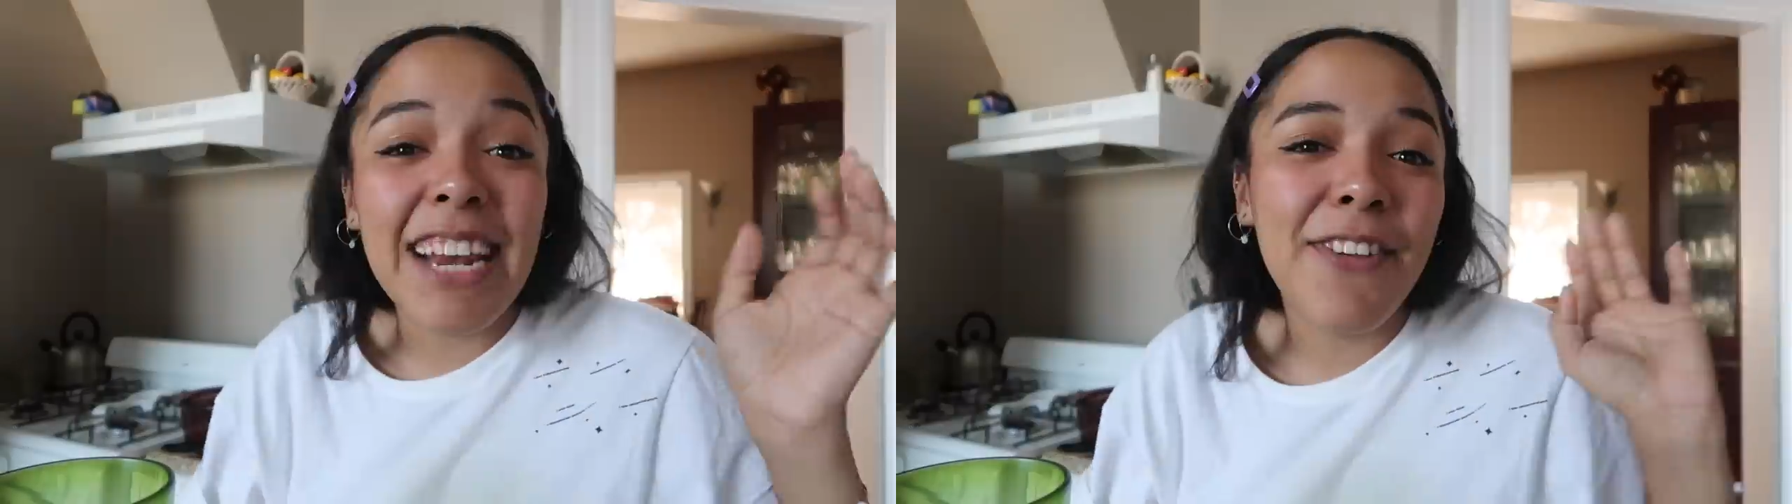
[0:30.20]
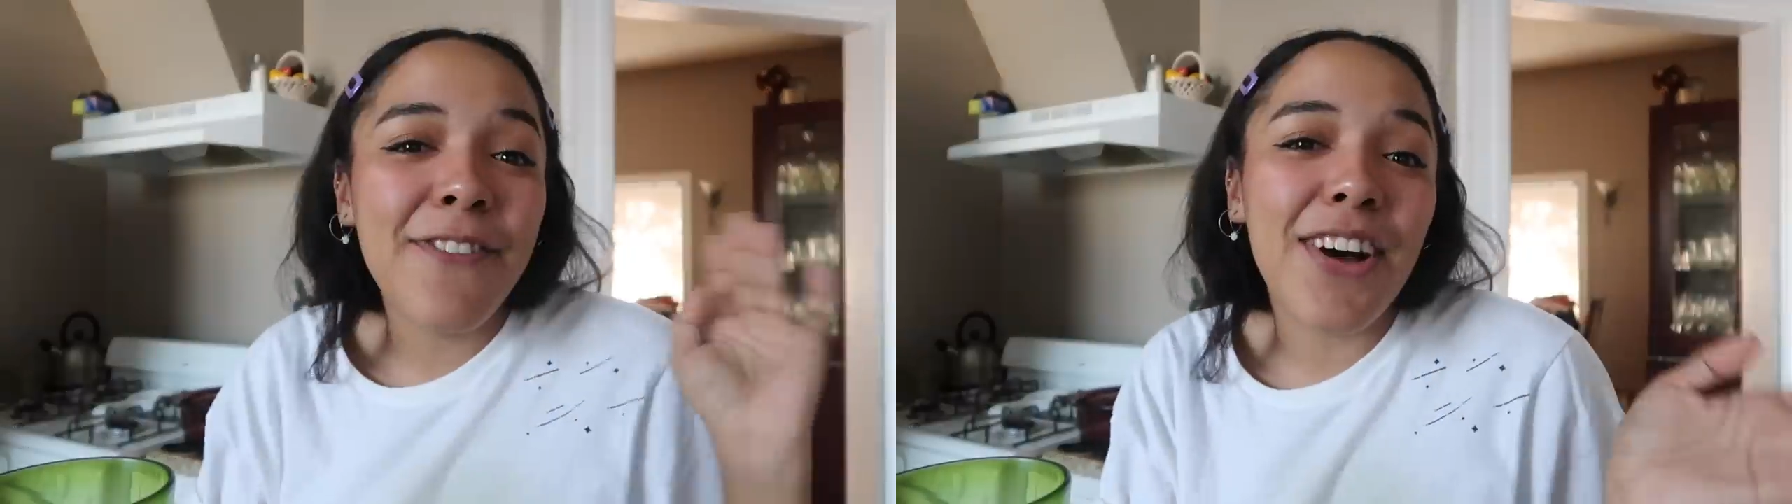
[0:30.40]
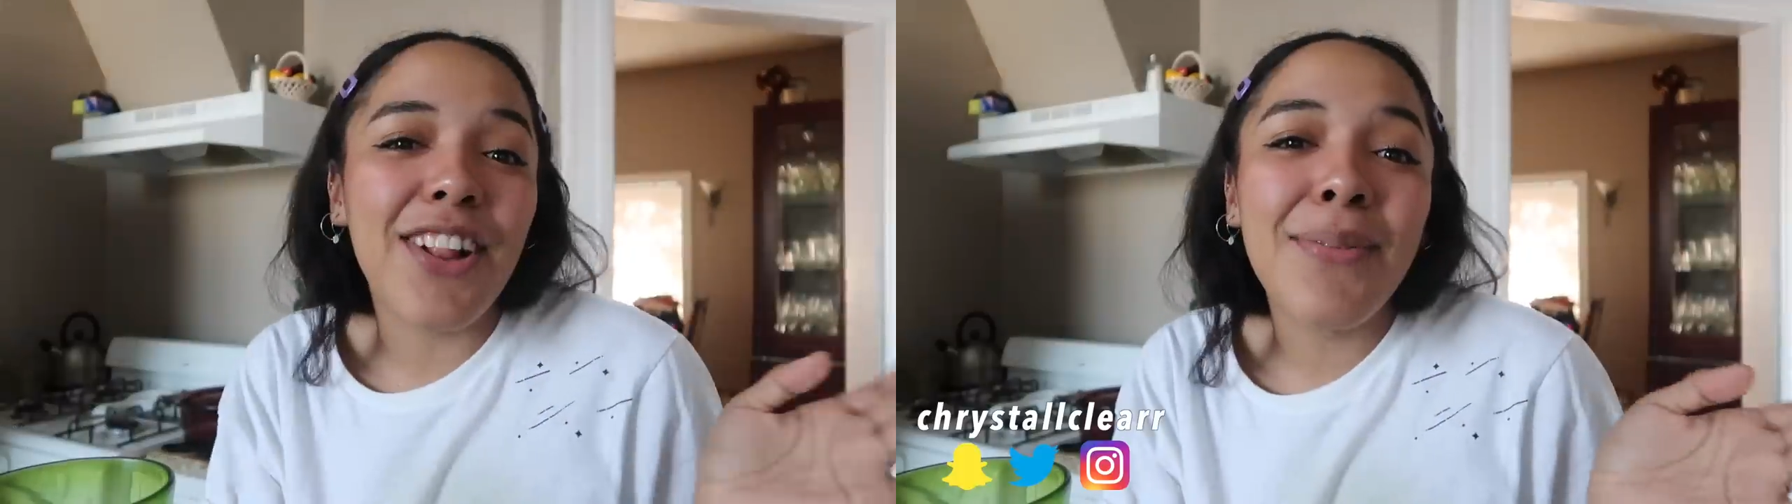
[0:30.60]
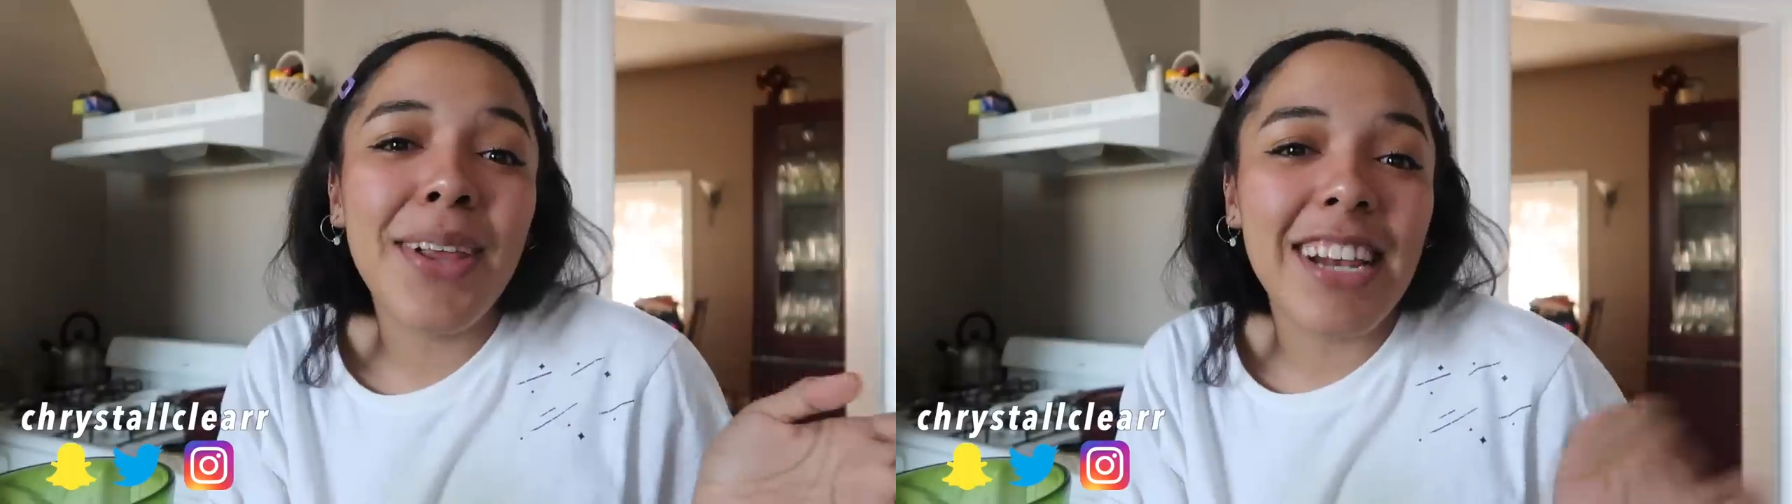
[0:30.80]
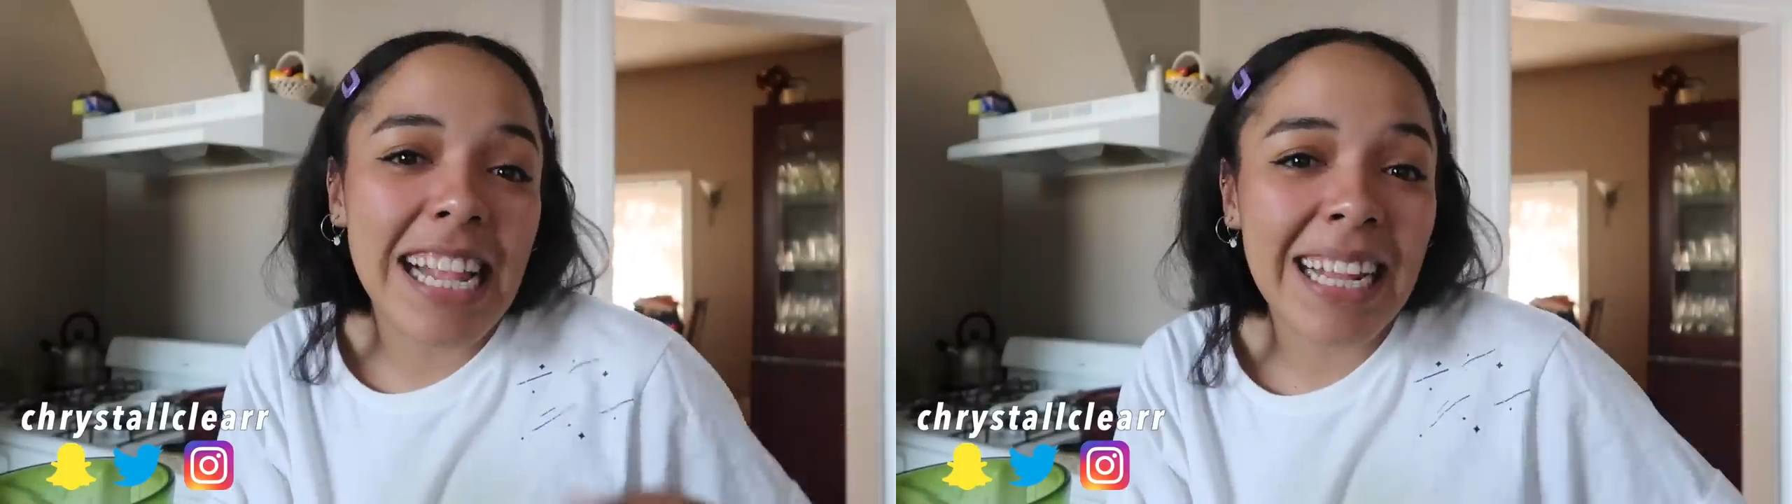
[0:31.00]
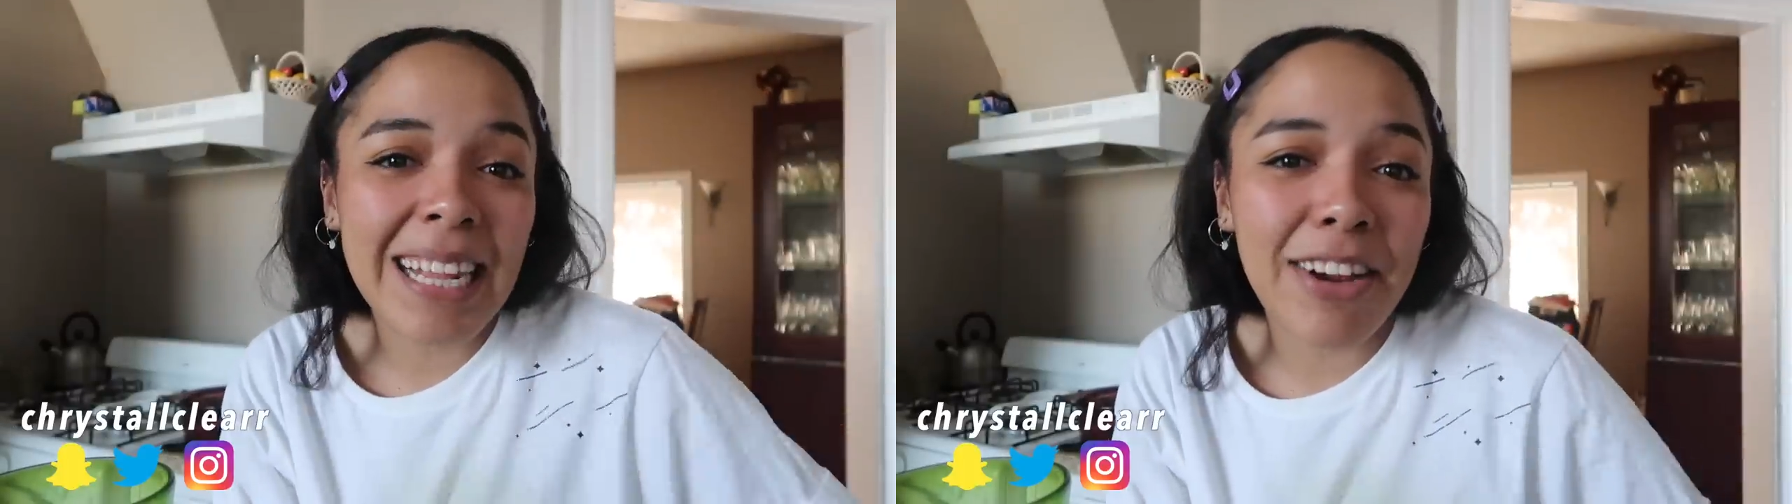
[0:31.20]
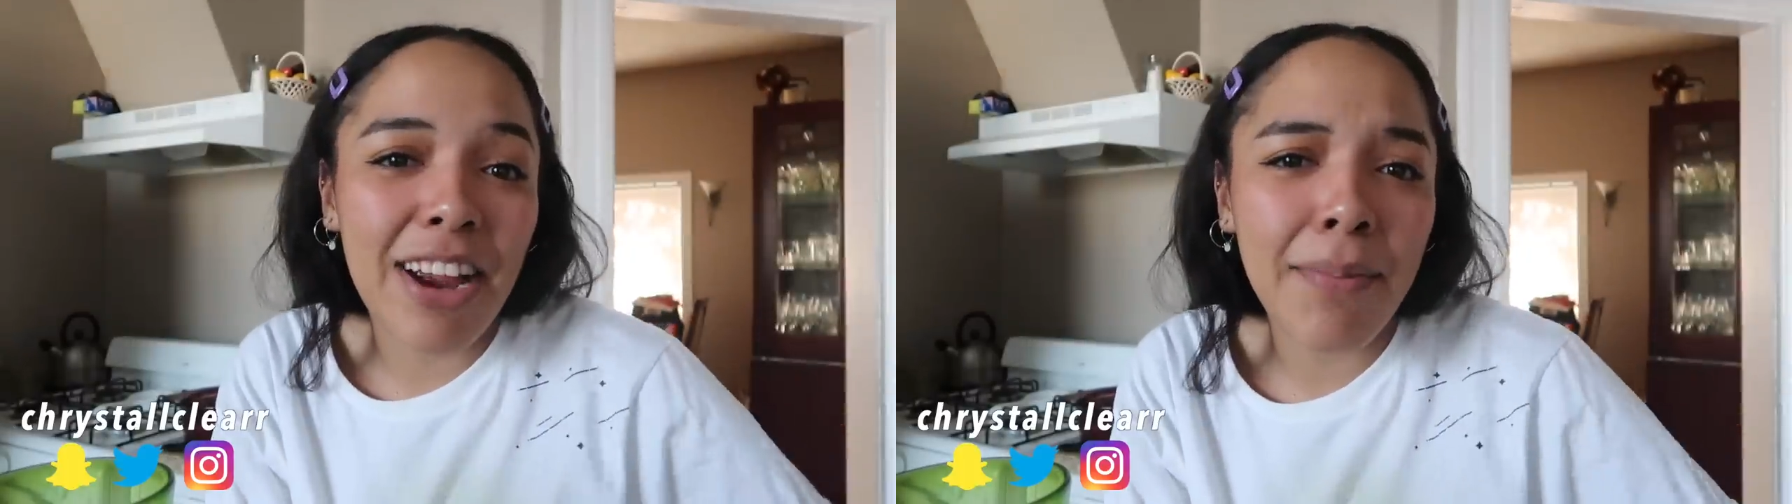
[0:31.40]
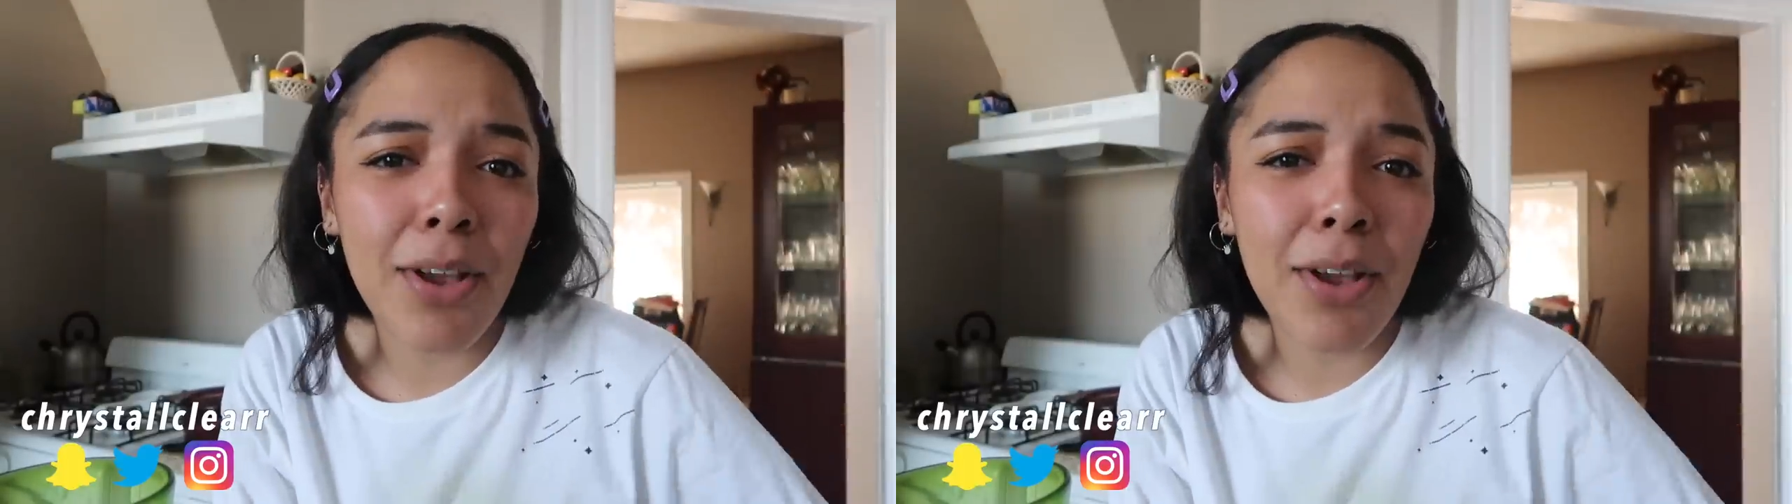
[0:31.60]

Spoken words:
And if you follow me on Instagram,